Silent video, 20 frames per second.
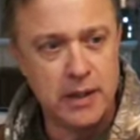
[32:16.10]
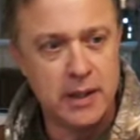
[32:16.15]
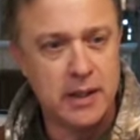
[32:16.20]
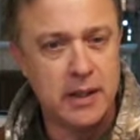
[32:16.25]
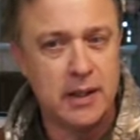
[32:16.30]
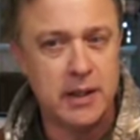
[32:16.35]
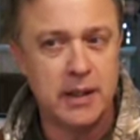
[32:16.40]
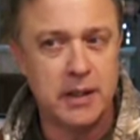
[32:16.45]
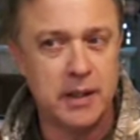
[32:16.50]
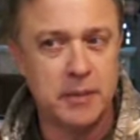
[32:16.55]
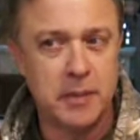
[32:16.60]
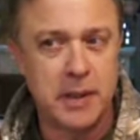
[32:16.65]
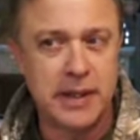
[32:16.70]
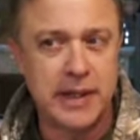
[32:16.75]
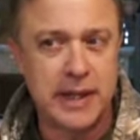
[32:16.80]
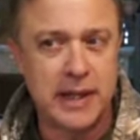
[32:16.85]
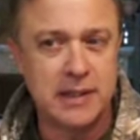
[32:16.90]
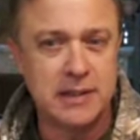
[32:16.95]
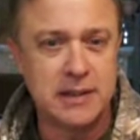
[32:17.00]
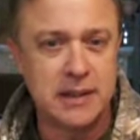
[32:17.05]
And my
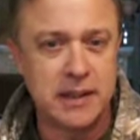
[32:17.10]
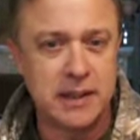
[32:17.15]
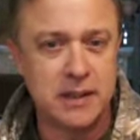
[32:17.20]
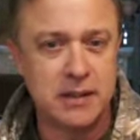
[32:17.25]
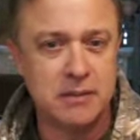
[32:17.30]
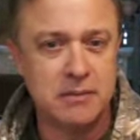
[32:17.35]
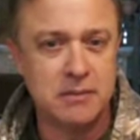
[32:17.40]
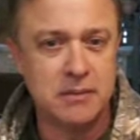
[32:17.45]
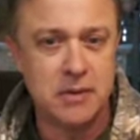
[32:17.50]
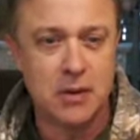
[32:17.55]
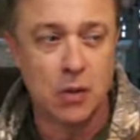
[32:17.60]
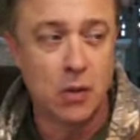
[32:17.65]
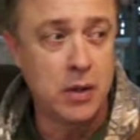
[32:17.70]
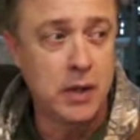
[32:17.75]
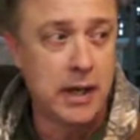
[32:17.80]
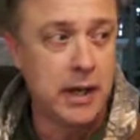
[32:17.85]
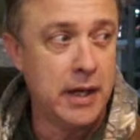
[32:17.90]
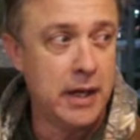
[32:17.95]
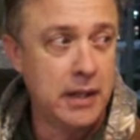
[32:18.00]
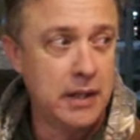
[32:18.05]
dad's like,
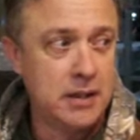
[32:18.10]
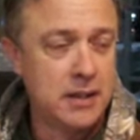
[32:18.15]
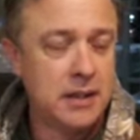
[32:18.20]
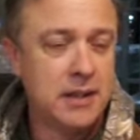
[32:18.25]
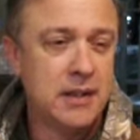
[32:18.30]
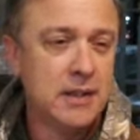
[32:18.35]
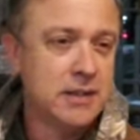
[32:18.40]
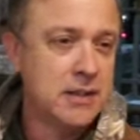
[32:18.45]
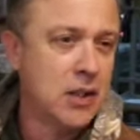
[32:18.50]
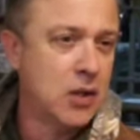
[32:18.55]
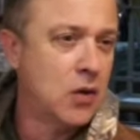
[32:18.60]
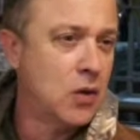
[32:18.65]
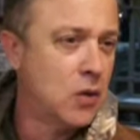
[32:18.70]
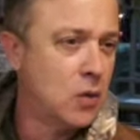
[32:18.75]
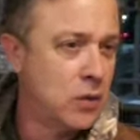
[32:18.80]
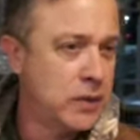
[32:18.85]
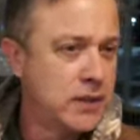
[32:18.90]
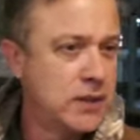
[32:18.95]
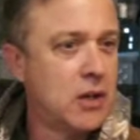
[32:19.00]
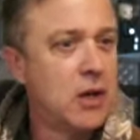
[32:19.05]
"Okay." So
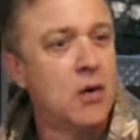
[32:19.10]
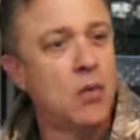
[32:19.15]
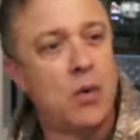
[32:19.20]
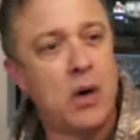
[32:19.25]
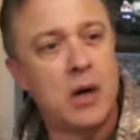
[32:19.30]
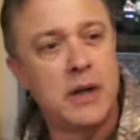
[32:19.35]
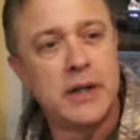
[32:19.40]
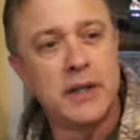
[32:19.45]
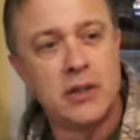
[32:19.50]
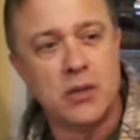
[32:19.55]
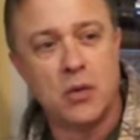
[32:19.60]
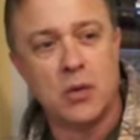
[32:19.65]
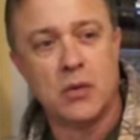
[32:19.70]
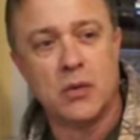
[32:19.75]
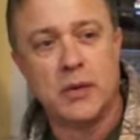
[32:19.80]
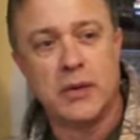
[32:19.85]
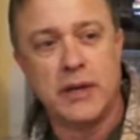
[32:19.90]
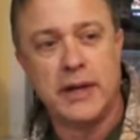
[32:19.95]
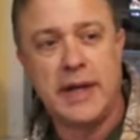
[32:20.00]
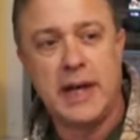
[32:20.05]
we start walking toward
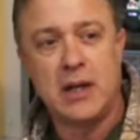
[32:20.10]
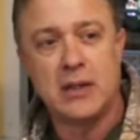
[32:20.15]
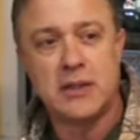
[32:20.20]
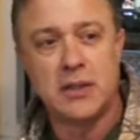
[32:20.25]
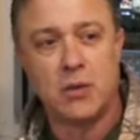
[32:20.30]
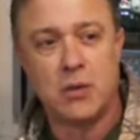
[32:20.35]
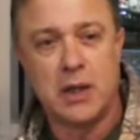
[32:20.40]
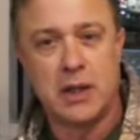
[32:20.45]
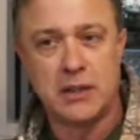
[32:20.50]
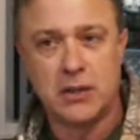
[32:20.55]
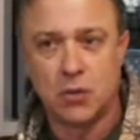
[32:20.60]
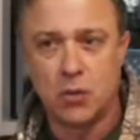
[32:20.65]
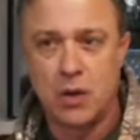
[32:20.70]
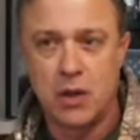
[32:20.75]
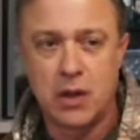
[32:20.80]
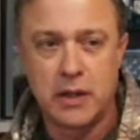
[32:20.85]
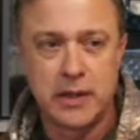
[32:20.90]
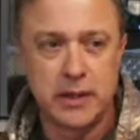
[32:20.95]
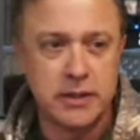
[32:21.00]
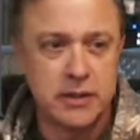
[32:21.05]
where the dowsing rods are
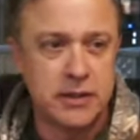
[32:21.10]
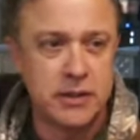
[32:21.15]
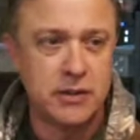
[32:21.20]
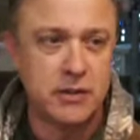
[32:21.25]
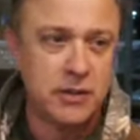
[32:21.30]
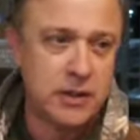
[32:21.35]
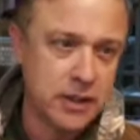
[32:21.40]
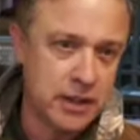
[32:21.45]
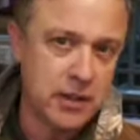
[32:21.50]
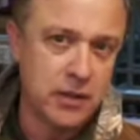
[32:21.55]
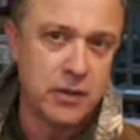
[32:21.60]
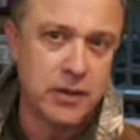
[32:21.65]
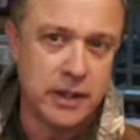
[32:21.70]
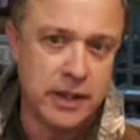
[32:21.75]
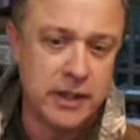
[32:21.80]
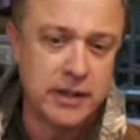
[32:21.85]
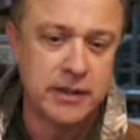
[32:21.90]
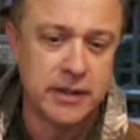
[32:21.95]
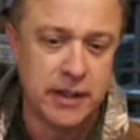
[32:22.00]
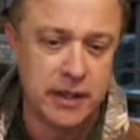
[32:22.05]
walking us to, and
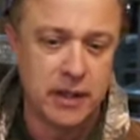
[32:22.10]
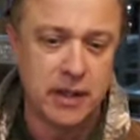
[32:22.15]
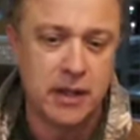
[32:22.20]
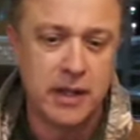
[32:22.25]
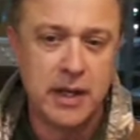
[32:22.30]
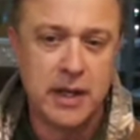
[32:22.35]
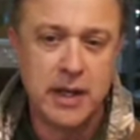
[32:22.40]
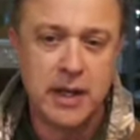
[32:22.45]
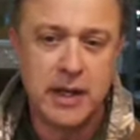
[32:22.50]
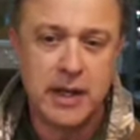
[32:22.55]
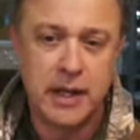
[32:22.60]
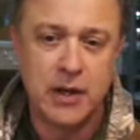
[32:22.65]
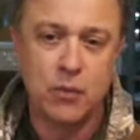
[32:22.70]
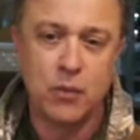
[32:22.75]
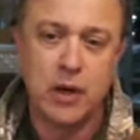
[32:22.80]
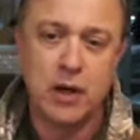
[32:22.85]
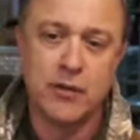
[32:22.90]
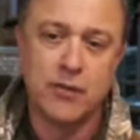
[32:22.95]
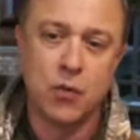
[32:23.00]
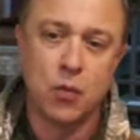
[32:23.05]
getting there, and
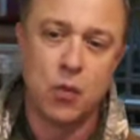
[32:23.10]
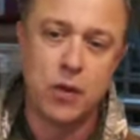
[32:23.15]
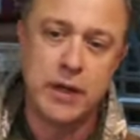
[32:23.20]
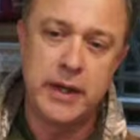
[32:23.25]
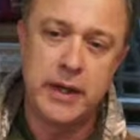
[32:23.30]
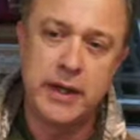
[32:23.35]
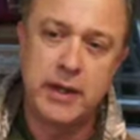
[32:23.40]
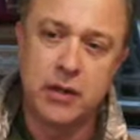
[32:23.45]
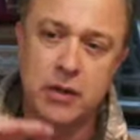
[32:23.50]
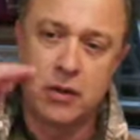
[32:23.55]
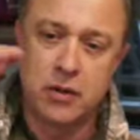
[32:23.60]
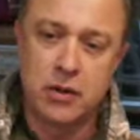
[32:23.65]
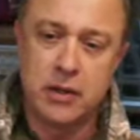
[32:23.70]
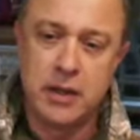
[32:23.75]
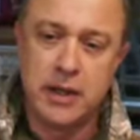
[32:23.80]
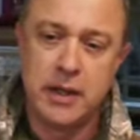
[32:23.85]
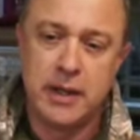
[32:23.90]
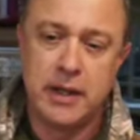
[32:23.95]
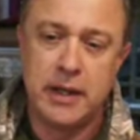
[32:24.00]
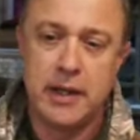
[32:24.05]
went over one hill,
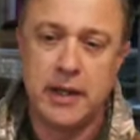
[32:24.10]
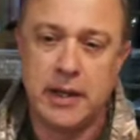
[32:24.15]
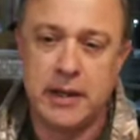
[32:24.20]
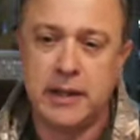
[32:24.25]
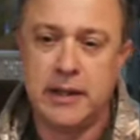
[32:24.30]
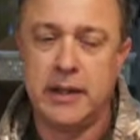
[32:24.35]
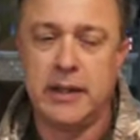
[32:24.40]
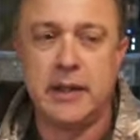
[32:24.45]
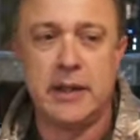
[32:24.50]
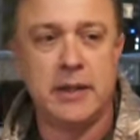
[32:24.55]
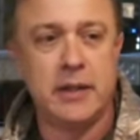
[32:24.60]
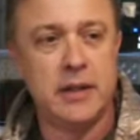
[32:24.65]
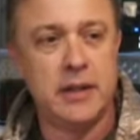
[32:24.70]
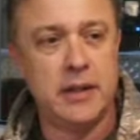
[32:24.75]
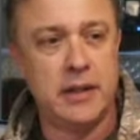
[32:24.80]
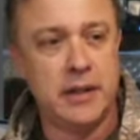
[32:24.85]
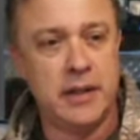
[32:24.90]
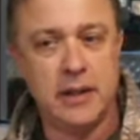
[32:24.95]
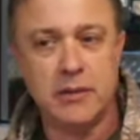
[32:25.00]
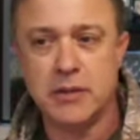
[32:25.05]
and
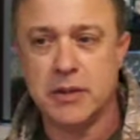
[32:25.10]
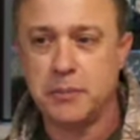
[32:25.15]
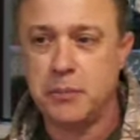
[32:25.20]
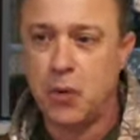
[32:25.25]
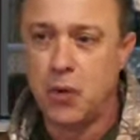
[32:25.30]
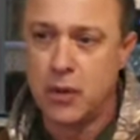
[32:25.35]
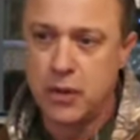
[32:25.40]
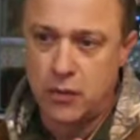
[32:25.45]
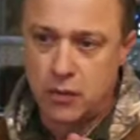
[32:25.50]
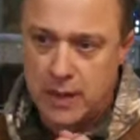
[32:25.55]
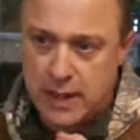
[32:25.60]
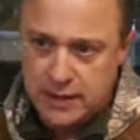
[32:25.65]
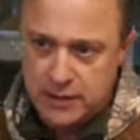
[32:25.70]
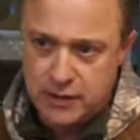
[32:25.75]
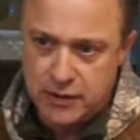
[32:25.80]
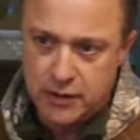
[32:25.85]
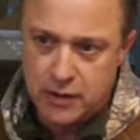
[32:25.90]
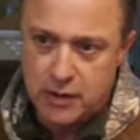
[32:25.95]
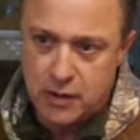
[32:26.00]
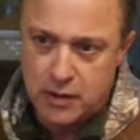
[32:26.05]
it was pointing right
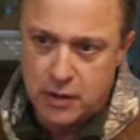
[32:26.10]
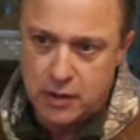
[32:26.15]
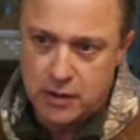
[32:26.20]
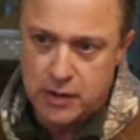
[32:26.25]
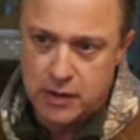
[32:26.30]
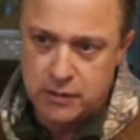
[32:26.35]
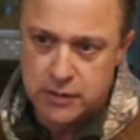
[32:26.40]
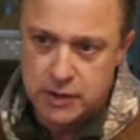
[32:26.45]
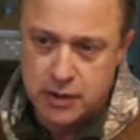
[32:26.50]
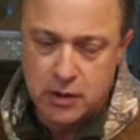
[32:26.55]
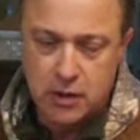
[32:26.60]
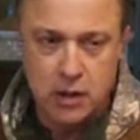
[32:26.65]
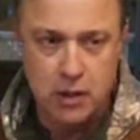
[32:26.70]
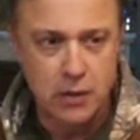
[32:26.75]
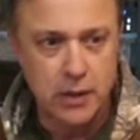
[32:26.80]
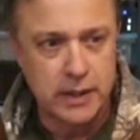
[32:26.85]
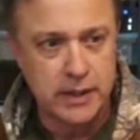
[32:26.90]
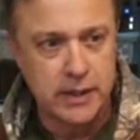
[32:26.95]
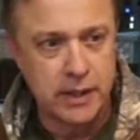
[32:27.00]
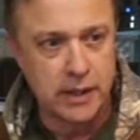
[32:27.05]
to the car. There was a car
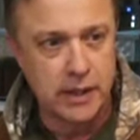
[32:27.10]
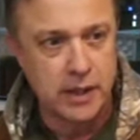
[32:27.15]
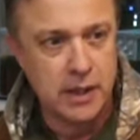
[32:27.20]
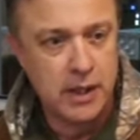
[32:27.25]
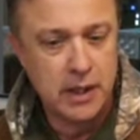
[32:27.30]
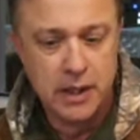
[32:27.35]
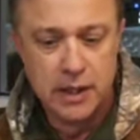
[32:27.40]
right there.